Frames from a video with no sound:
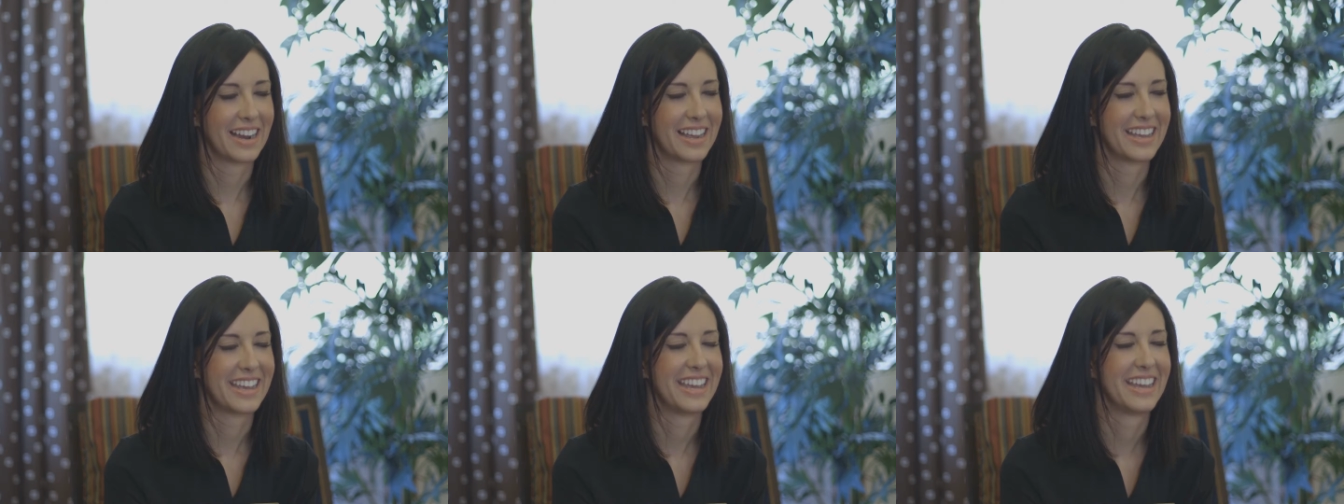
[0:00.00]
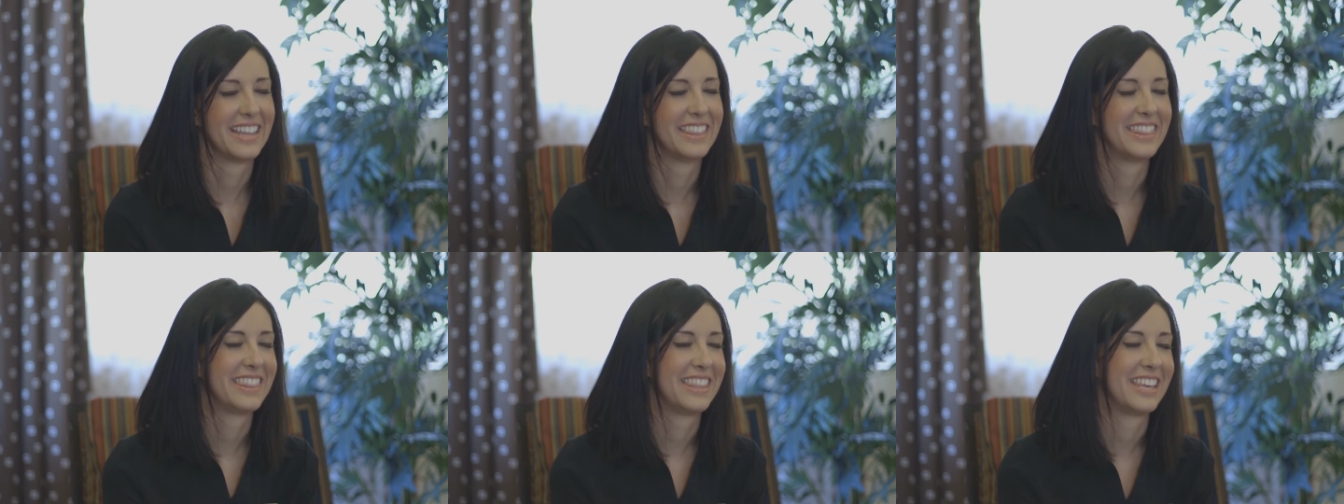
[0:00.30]
I
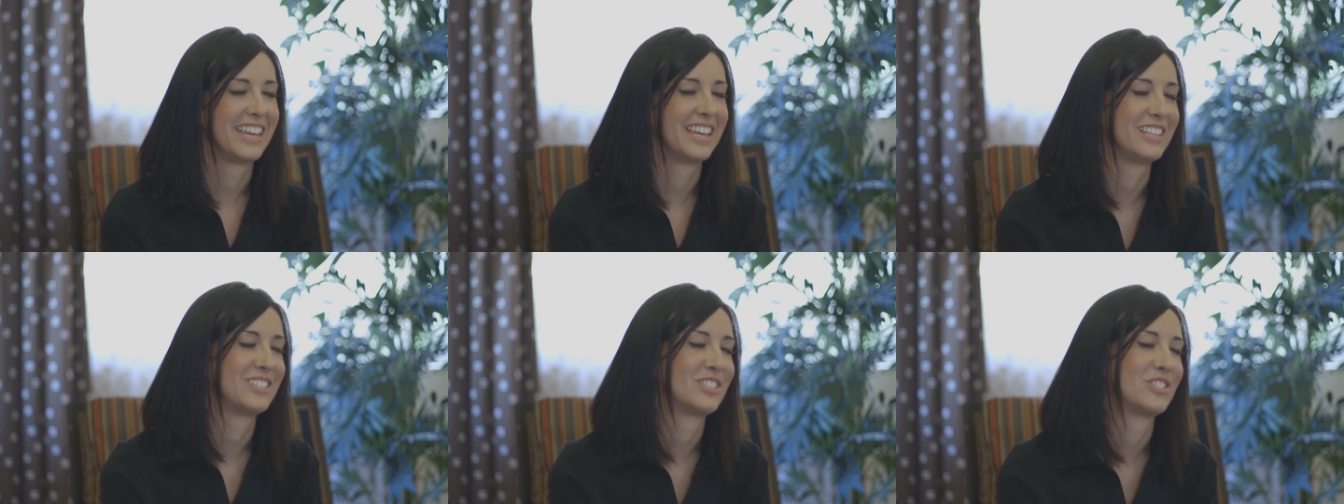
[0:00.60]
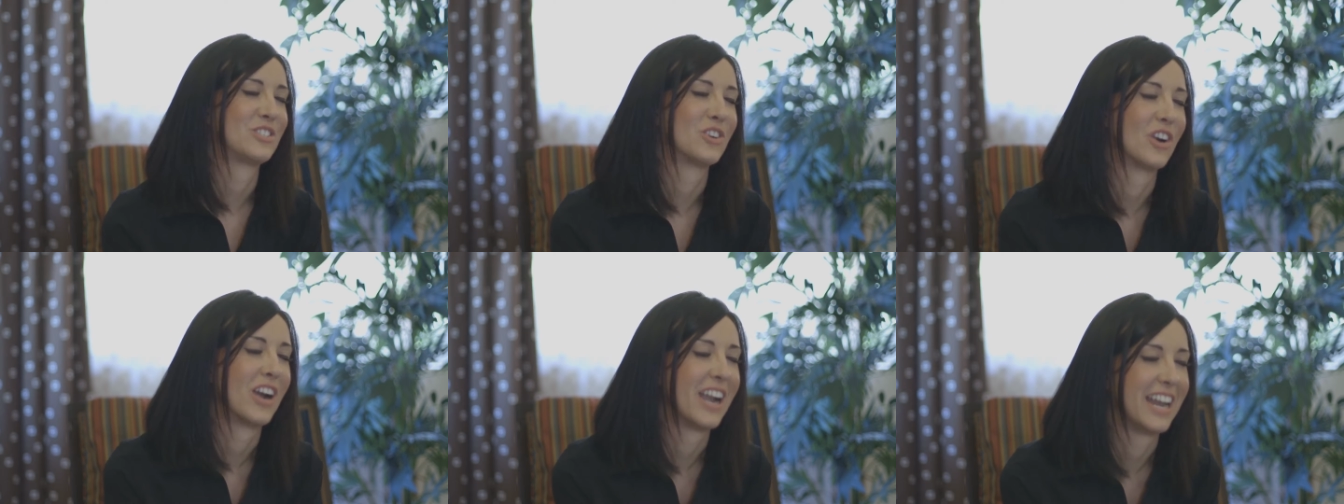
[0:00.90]
can't think
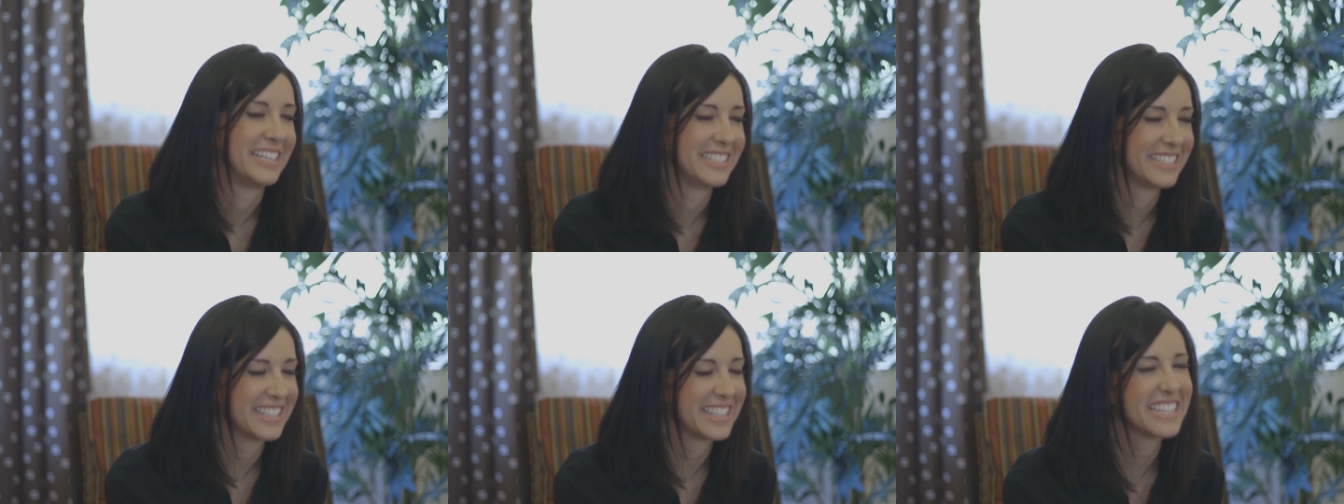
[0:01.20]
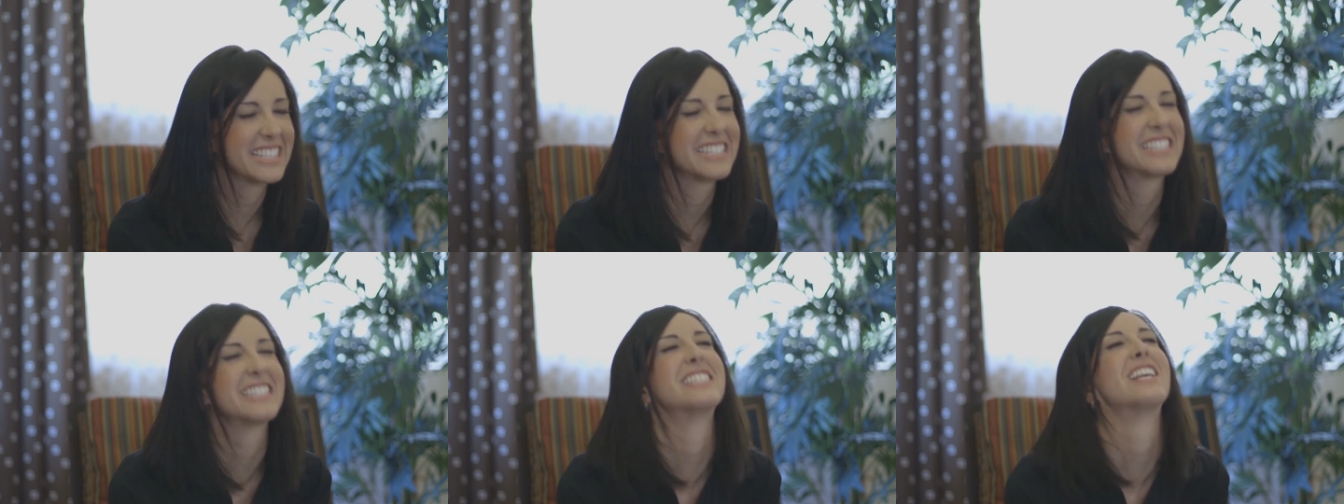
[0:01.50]
straight.
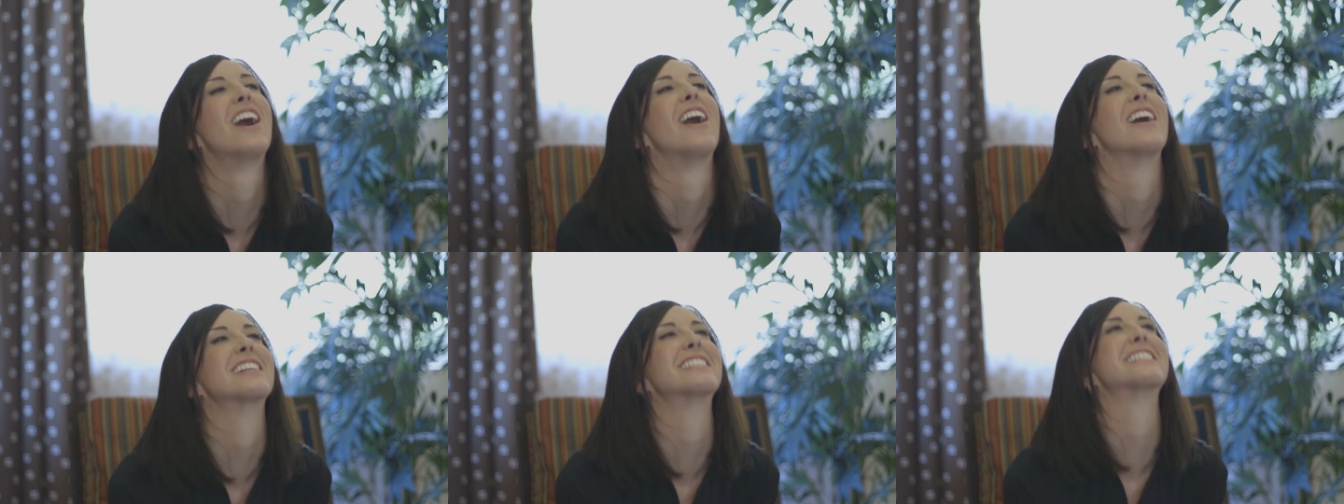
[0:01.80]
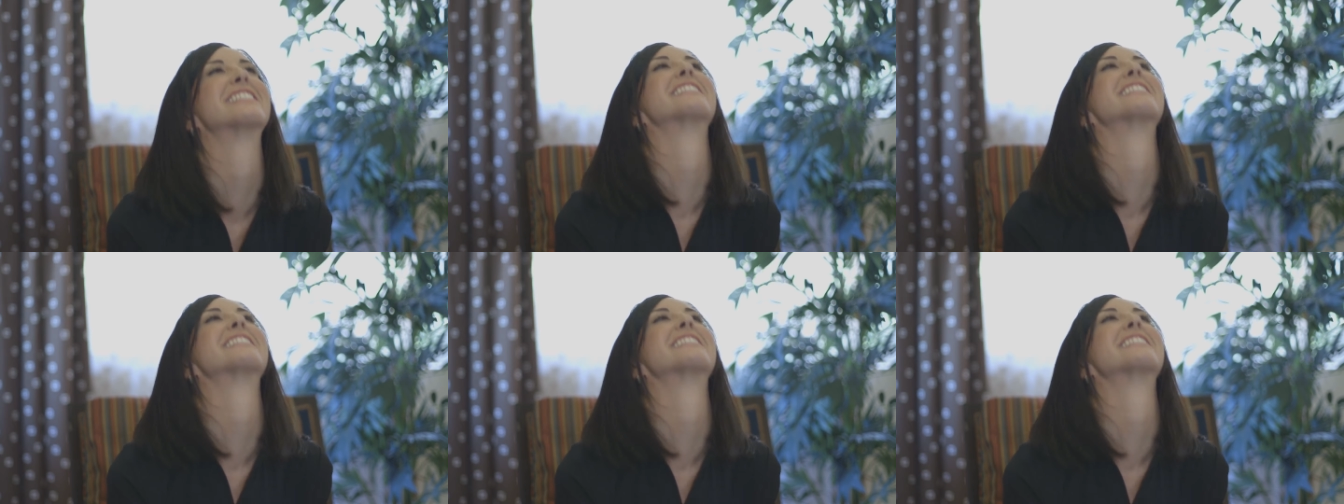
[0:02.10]
This sucks.